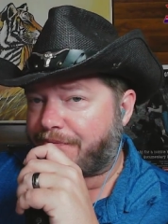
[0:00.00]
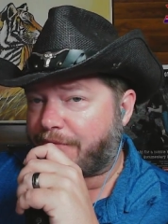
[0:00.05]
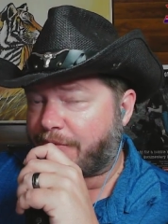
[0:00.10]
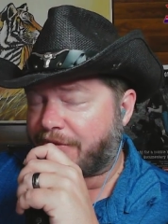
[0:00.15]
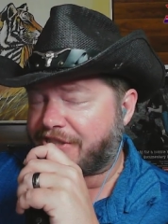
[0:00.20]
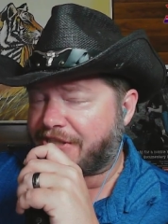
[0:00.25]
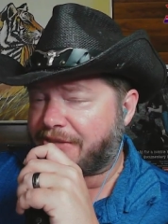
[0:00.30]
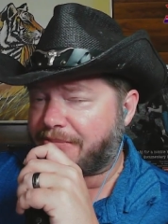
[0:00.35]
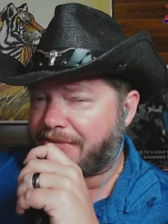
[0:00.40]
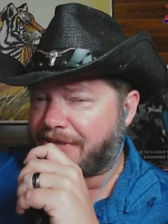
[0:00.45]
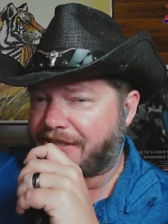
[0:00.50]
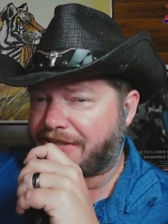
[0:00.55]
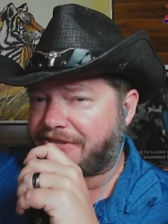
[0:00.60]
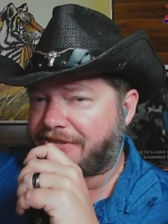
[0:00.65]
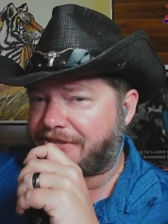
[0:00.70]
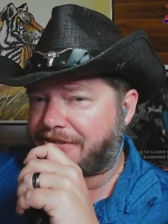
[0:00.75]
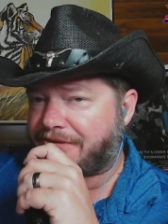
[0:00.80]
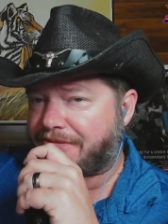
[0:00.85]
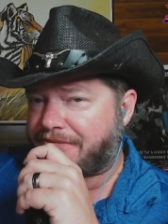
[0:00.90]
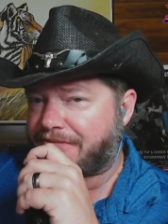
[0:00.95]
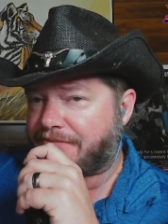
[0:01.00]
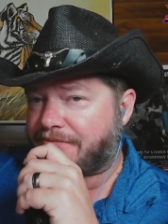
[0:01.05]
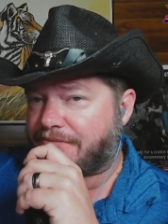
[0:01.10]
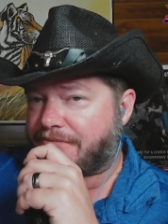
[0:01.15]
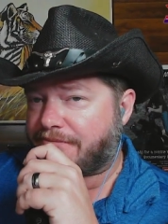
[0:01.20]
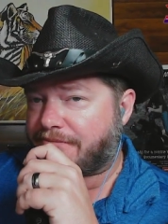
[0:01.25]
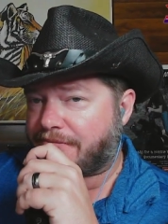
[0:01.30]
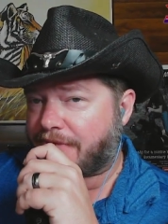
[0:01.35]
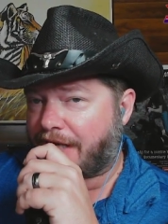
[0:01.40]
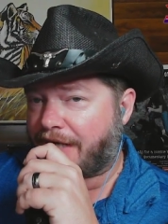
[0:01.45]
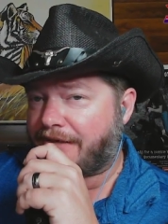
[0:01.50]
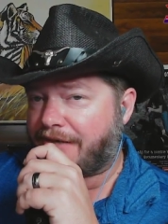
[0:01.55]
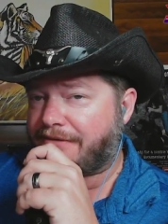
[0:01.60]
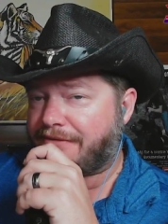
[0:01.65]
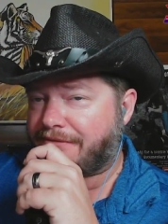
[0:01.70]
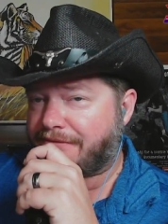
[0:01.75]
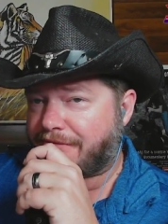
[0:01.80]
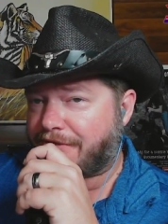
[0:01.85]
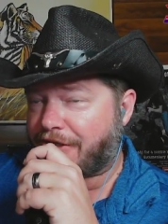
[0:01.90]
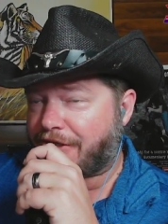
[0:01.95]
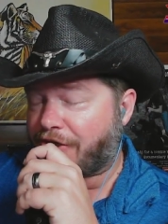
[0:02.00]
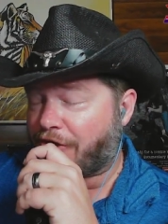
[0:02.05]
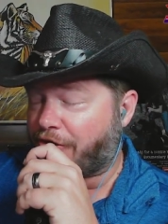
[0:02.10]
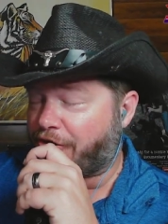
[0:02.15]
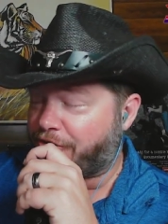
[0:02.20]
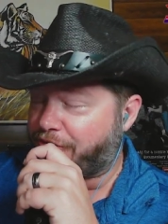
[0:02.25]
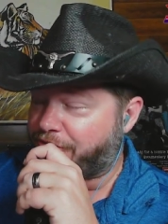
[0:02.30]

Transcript: Went to the beach, huh? You know who?